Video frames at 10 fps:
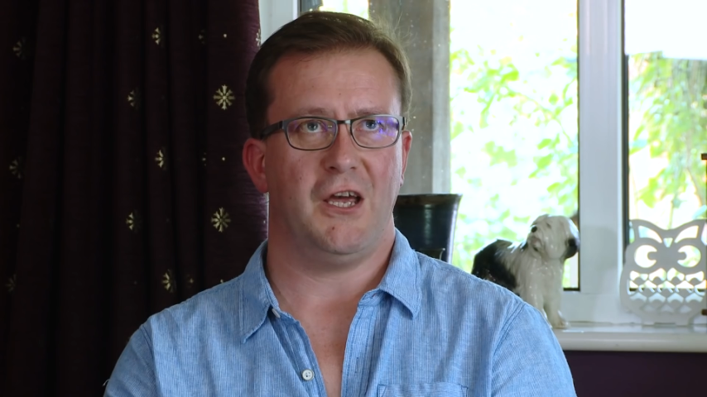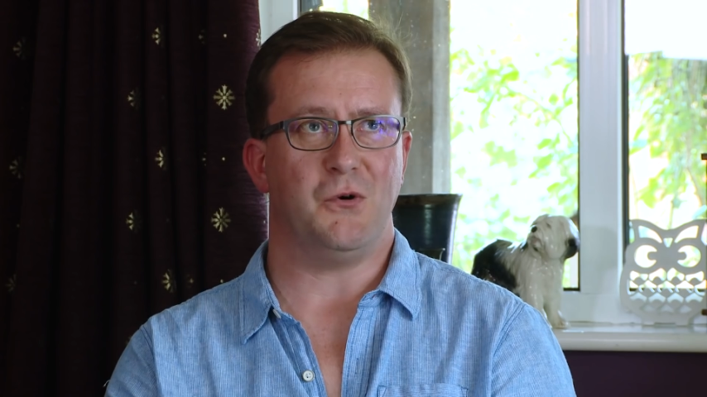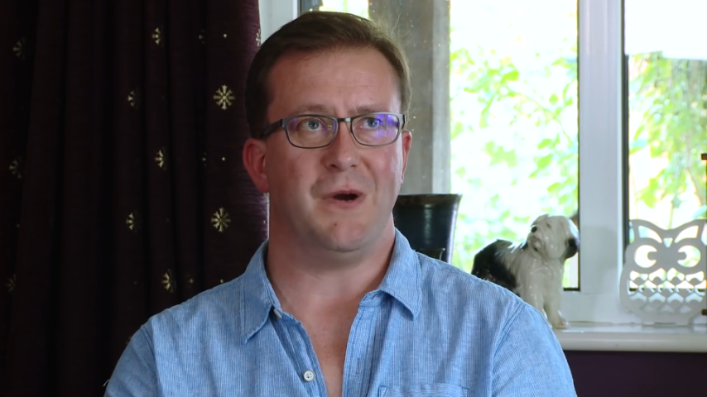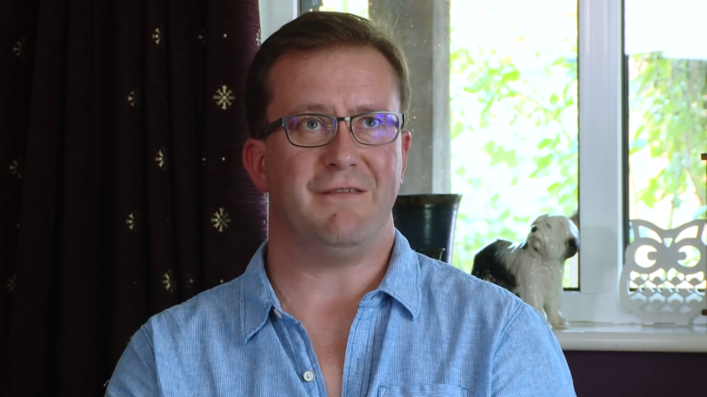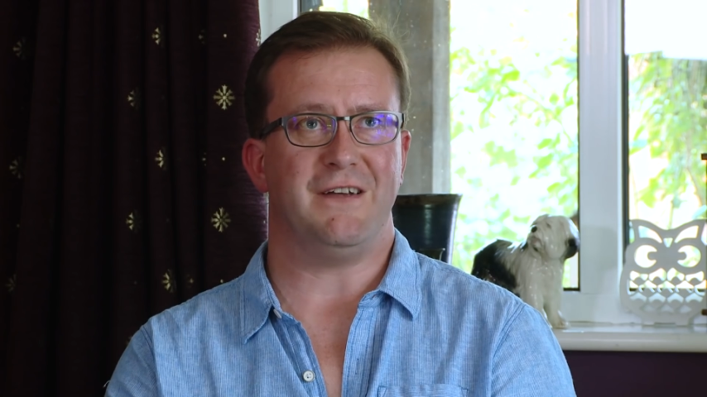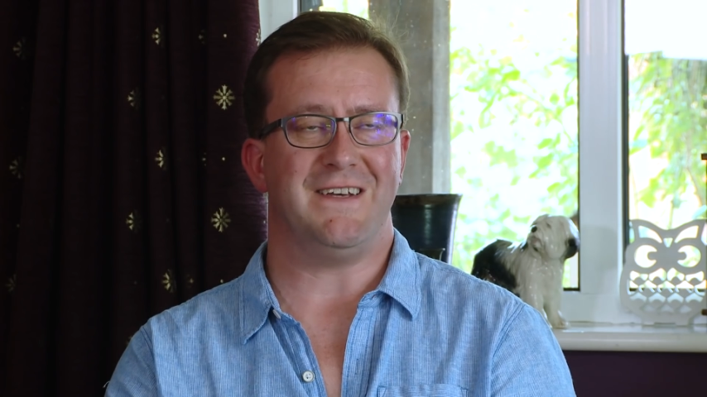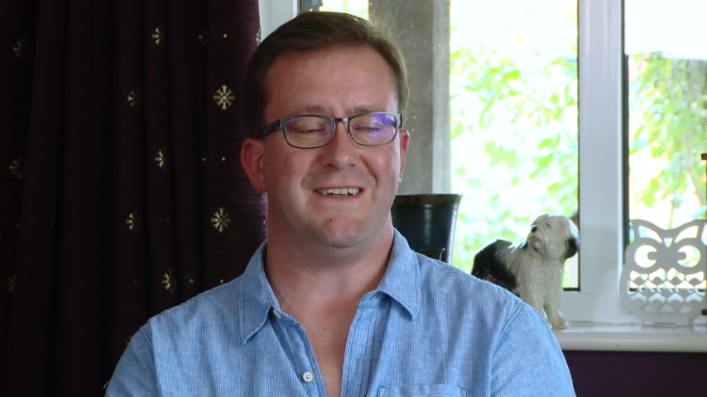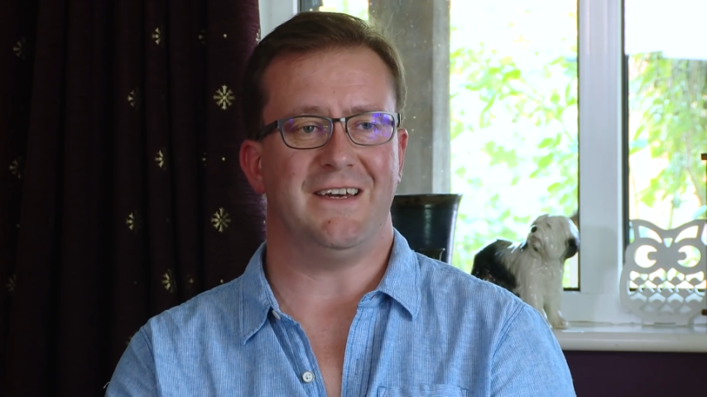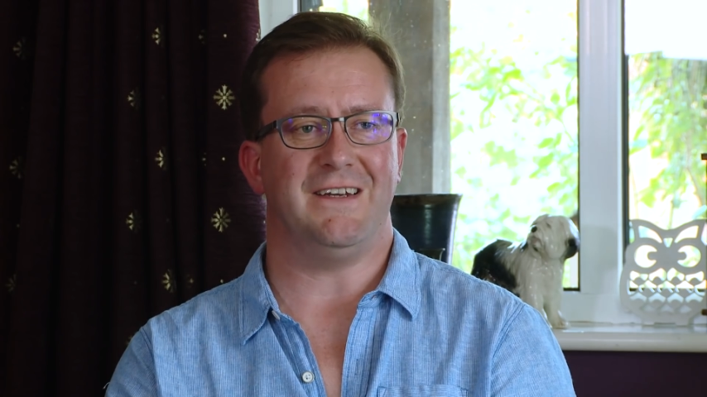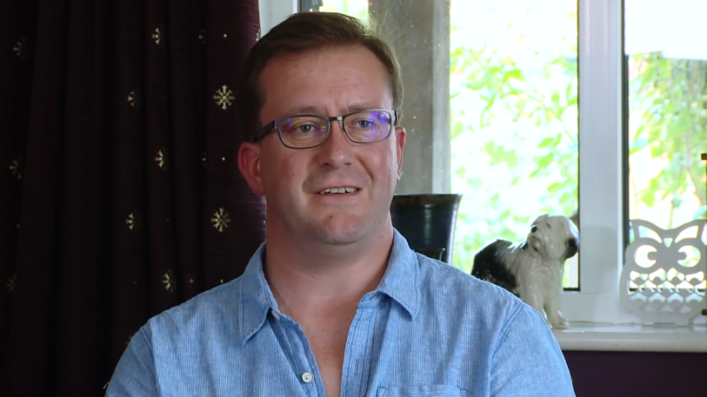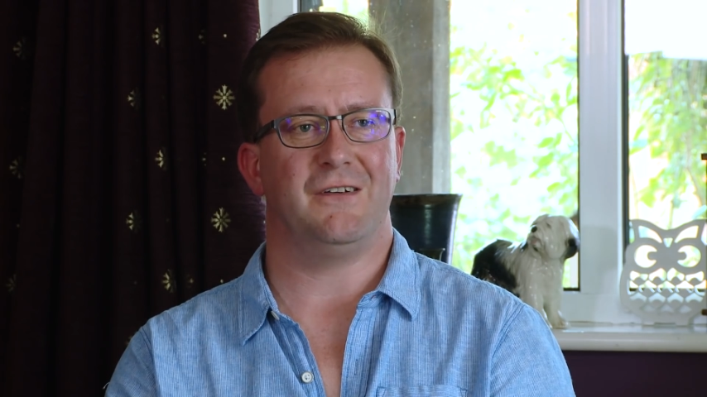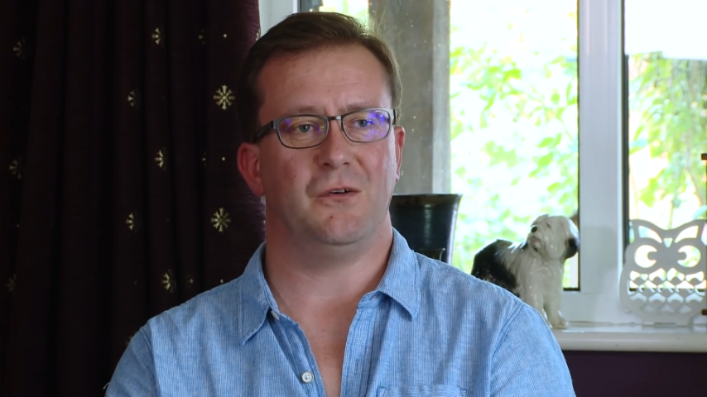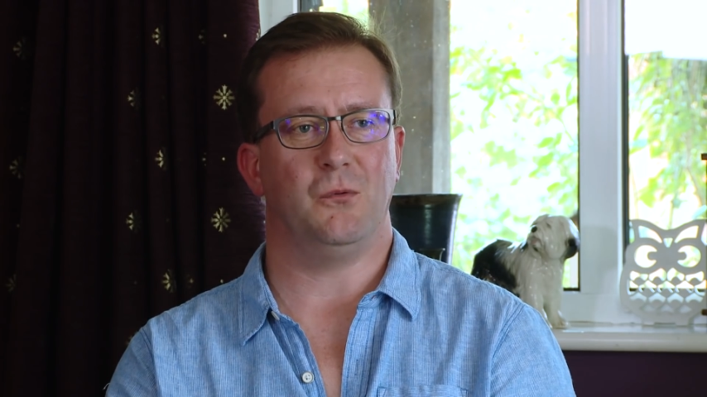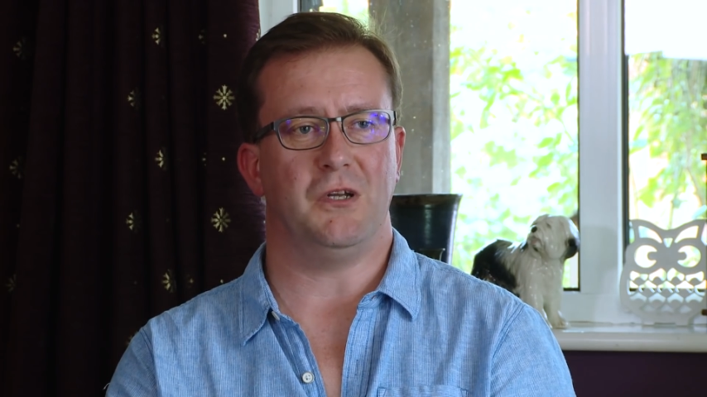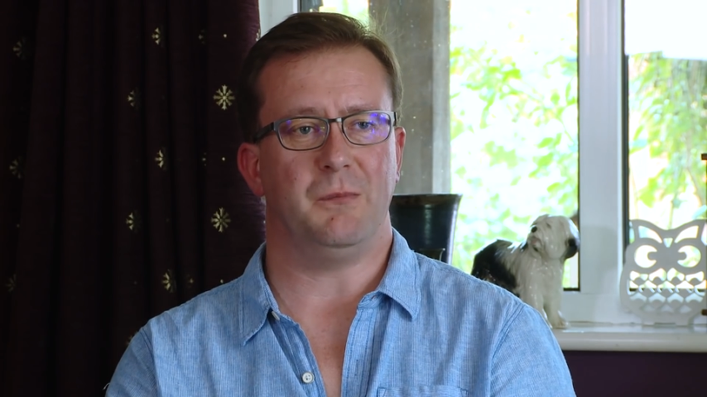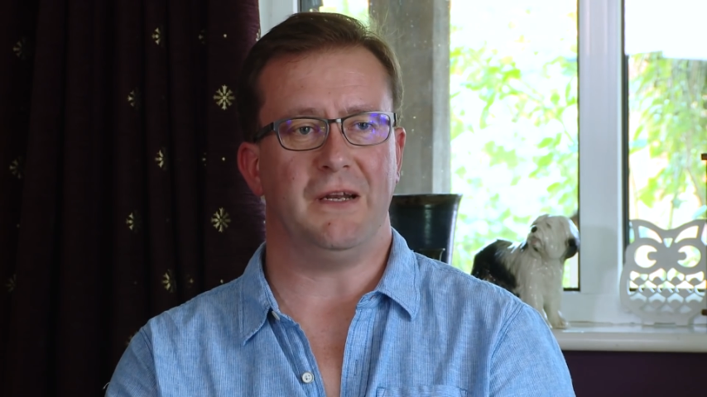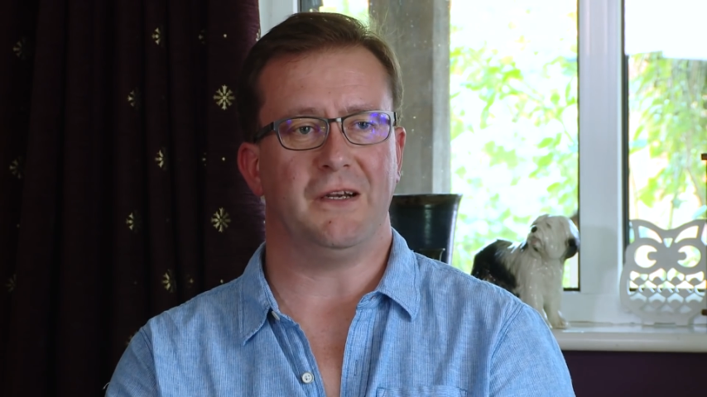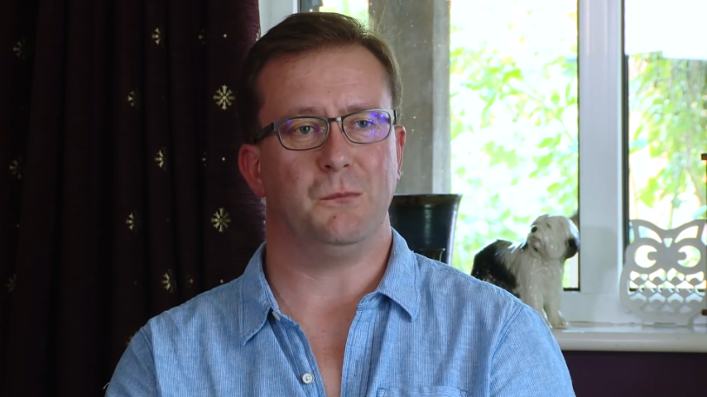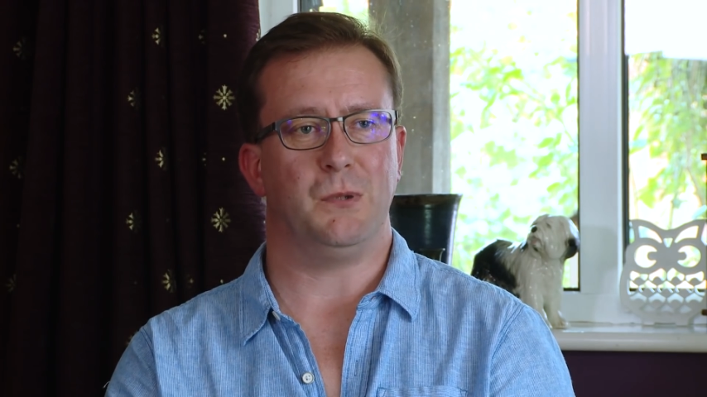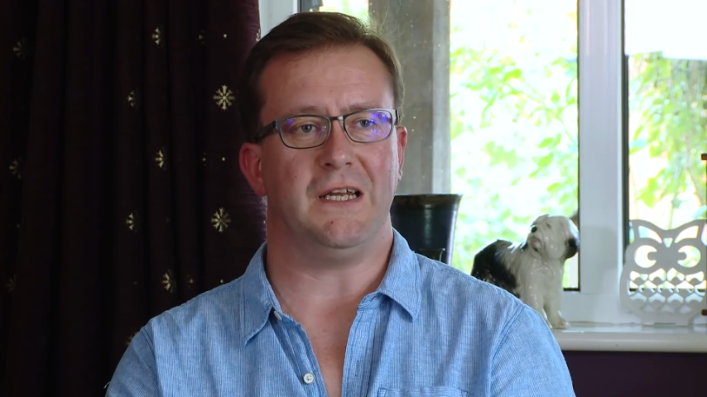Whoever did it would have been
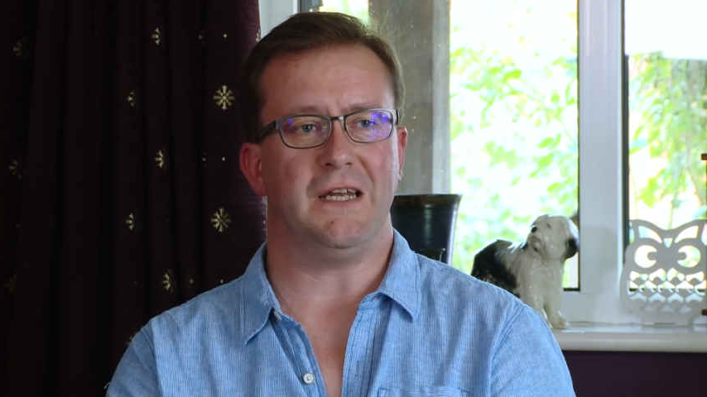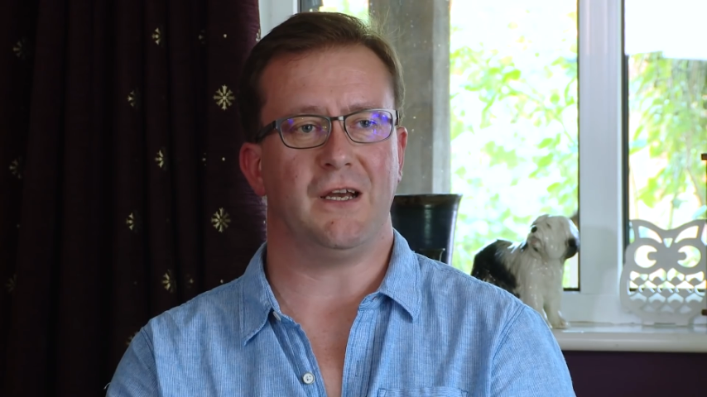completely